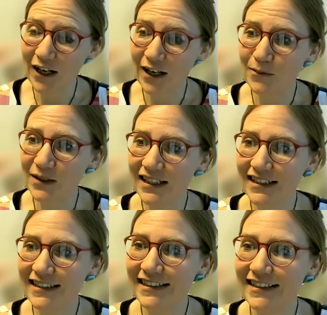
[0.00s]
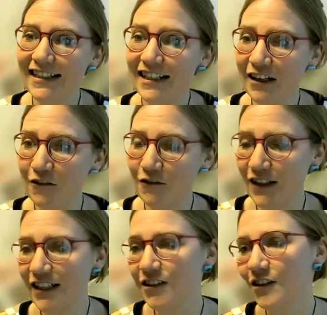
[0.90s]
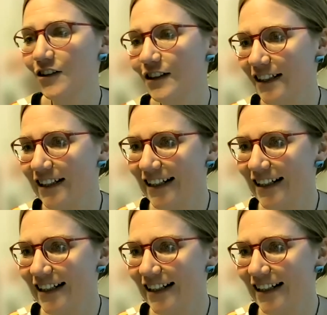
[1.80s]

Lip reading: objects that have entered